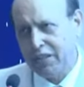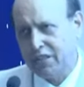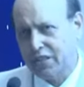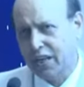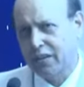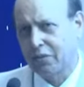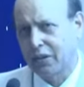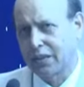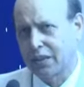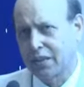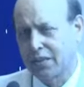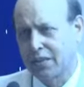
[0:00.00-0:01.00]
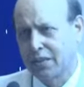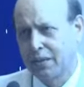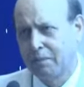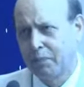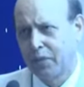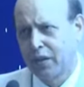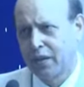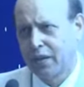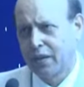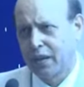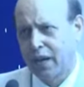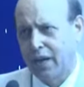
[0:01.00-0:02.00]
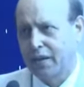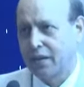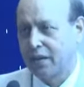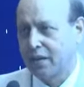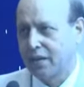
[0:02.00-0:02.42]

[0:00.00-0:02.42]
said all this, and